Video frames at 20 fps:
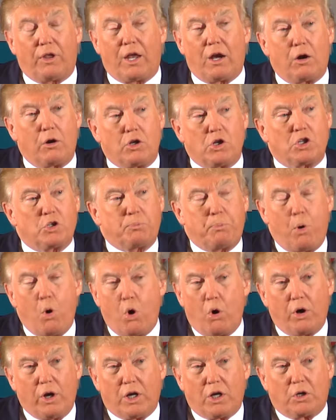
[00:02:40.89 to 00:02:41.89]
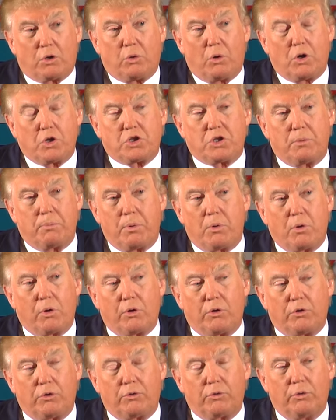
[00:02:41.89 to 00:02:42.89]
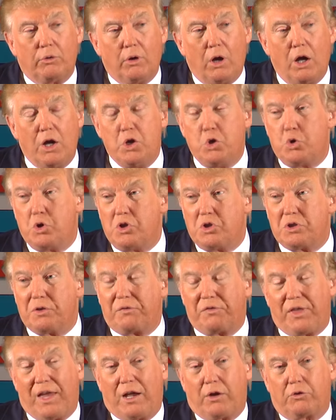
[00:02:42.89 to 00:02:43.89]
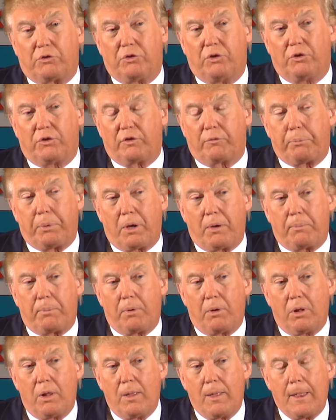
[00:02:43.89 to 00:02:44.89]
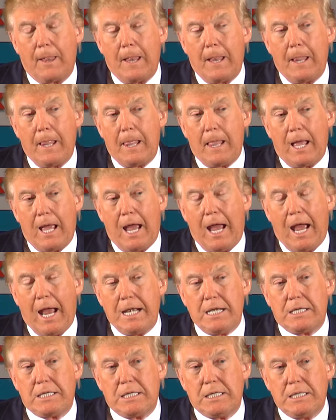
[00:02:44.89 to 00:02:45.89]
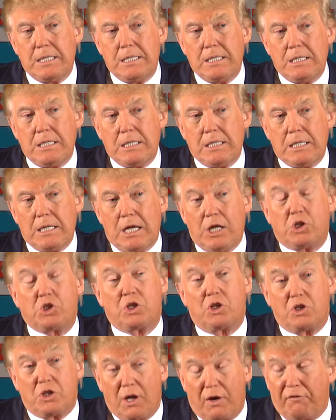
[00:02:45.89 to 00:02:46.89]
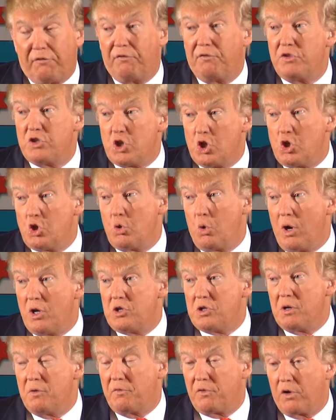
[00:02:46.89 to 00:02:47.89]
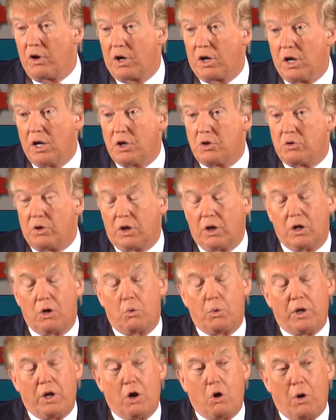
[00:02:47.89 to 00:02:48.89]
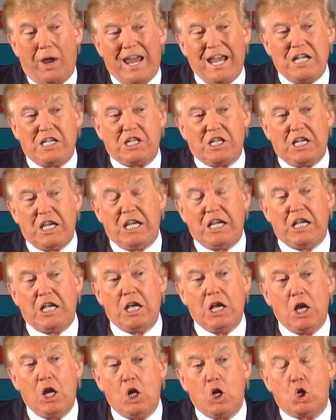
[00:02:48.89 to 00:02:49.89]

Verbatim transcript: that are just pouring across the borders, hundreds of thousands of people. And it's a tough situation for our country. You know, we owe $18